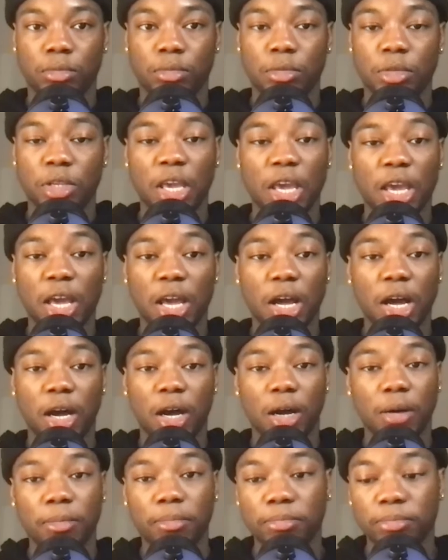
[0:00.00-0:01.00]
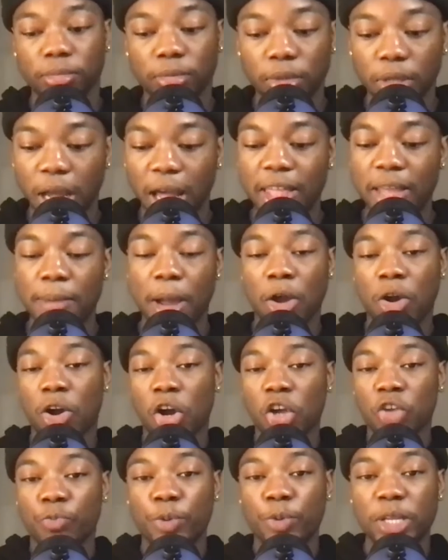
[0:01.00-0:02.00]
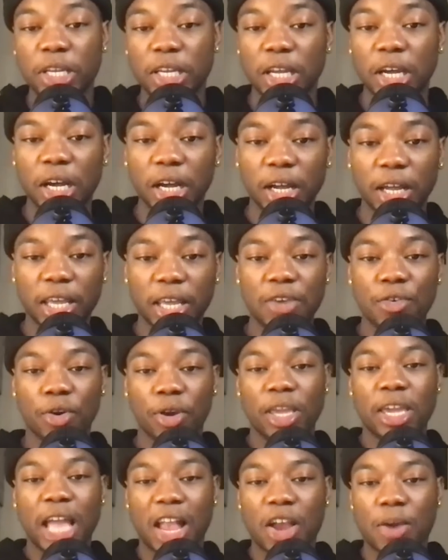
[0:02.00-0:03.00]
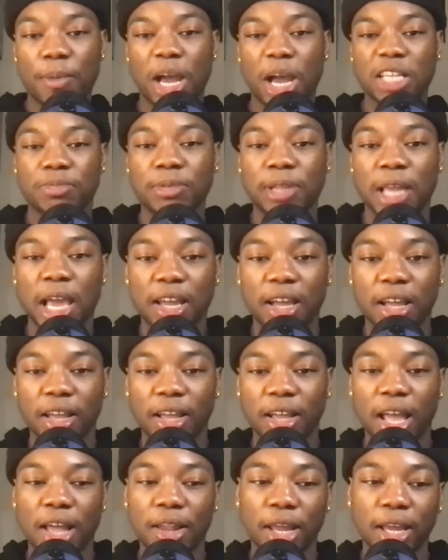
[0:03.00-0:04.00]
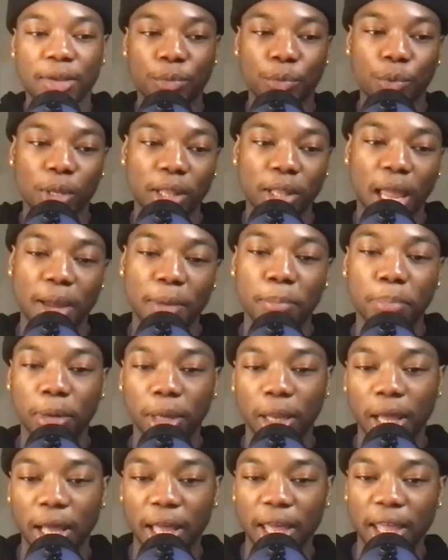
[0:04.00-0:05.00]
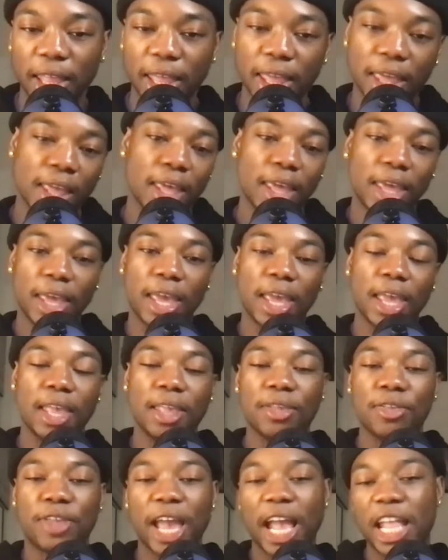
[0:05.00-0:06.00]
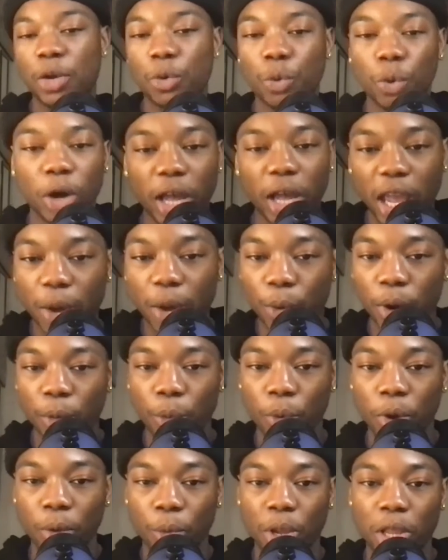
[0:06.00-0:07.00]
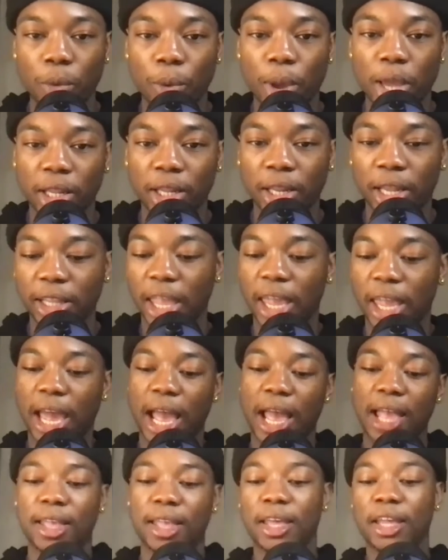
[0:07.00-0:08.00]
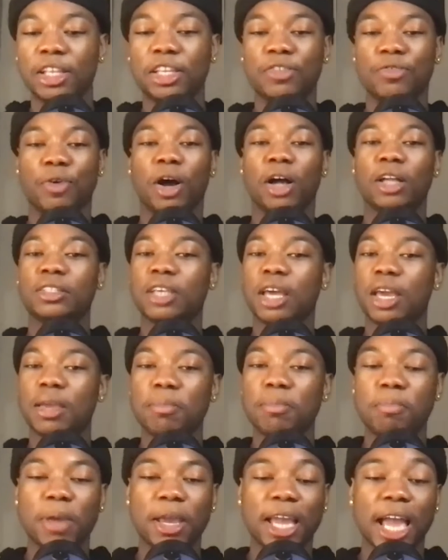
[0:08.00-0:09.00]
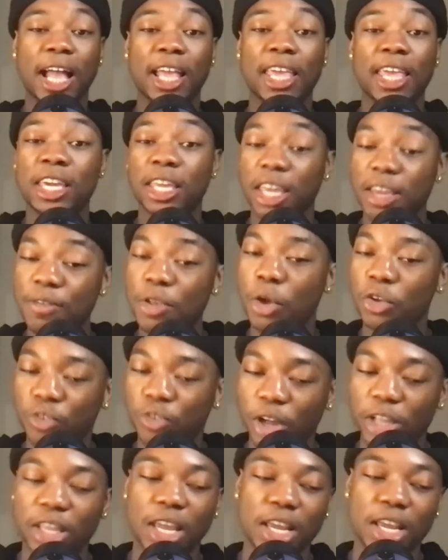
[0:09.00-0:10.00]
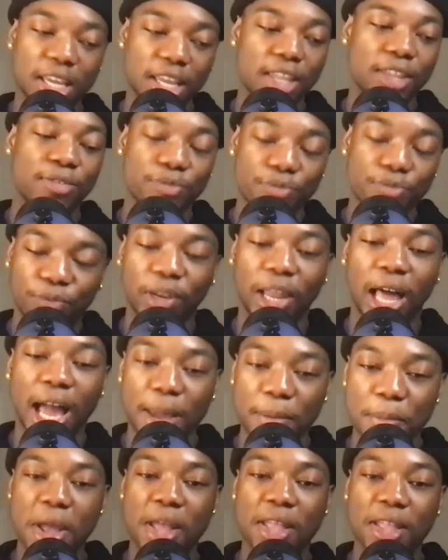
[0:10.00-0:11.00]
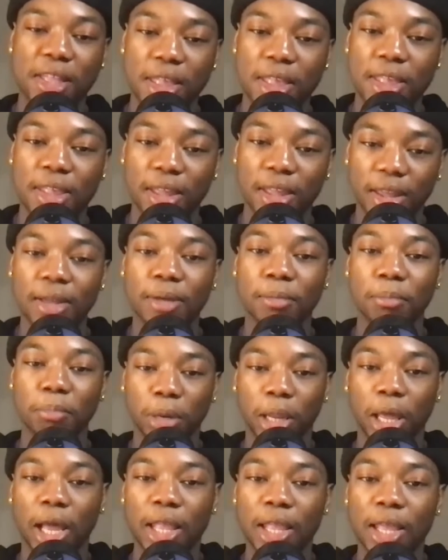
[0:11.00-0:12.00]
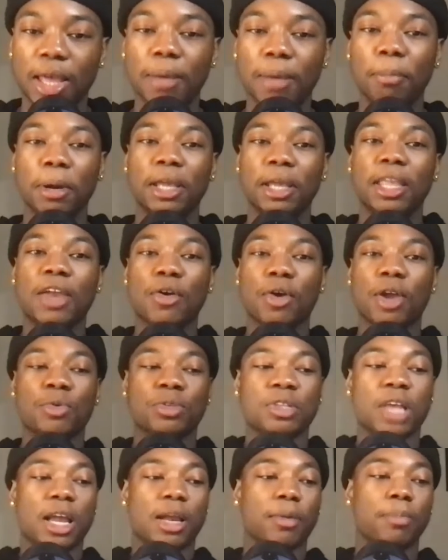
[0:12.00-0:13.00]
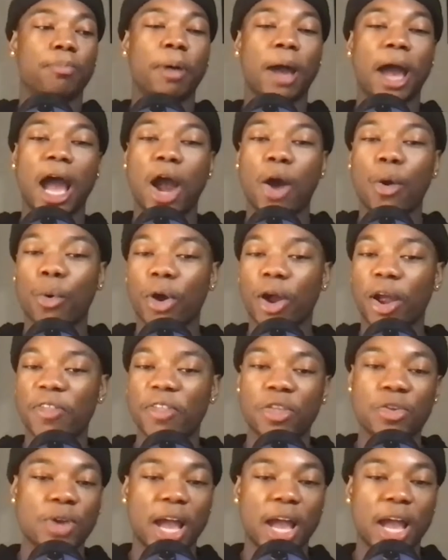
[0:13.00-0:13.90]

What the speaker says: Yeah, I think Michael Carter's pretty good. He kind of reminds me like how like when like Blunt and Danny Woodhead were with New England, like they got Javonte, big guy. Even though Javonte can fly better than Blunt, but it was like power, and then you